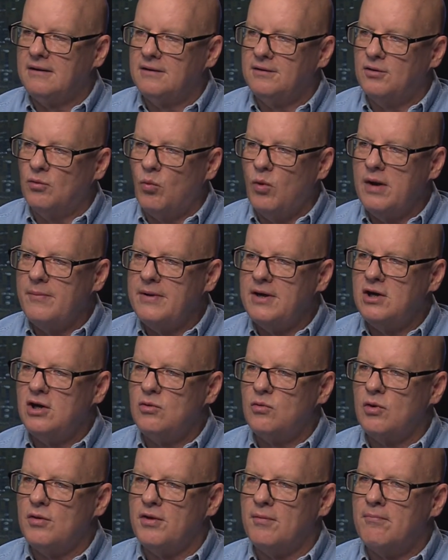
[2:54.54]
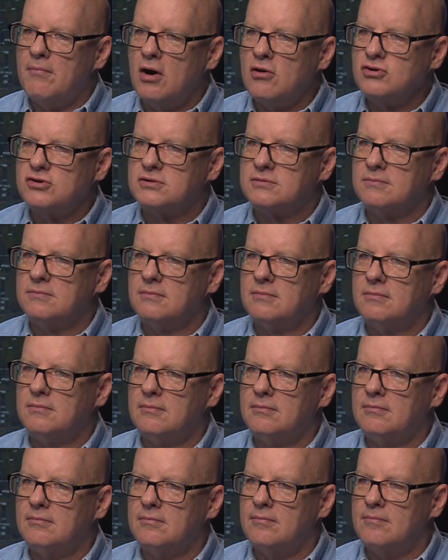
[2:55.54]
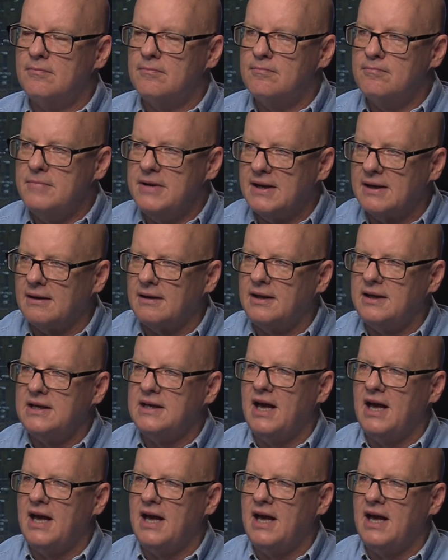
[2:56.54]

the women who were the most mentally